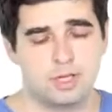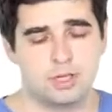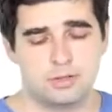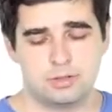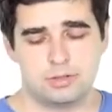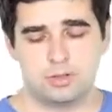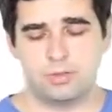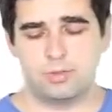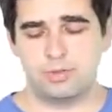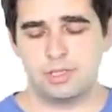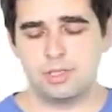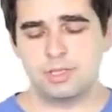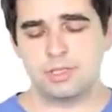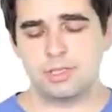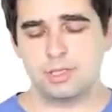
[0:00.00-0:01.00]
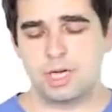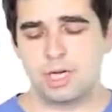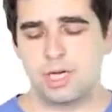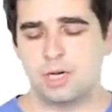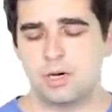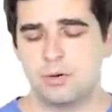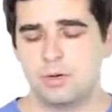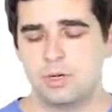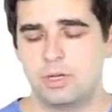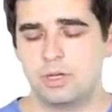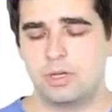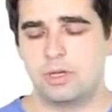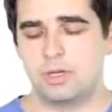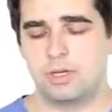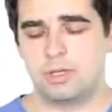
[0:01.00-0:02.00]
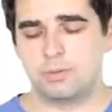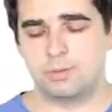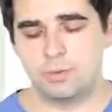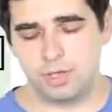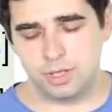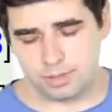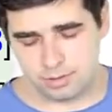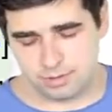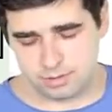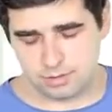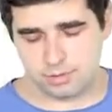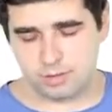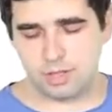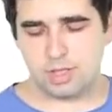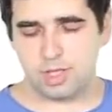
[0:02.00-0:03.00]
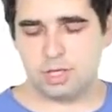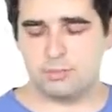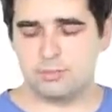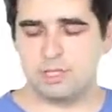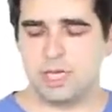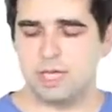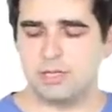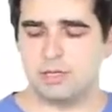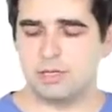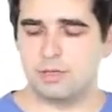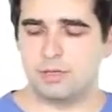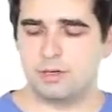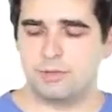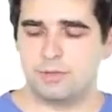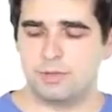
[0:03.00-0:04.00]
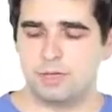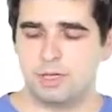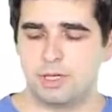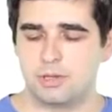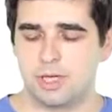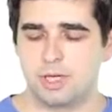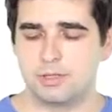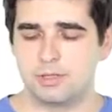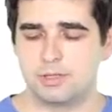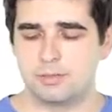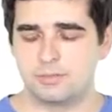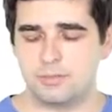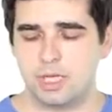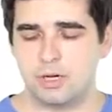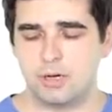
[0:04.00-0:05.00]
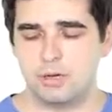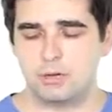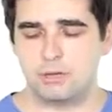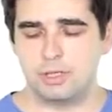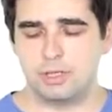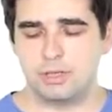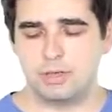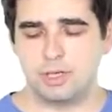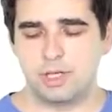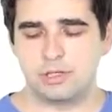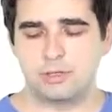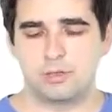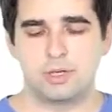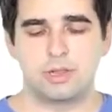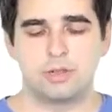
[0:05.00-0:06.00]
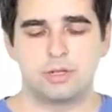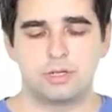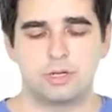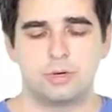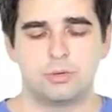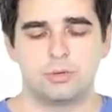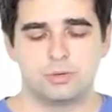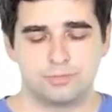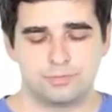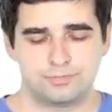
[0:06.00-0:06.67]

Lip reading: So this is how it works, updating of the classes. Now let's look at the code.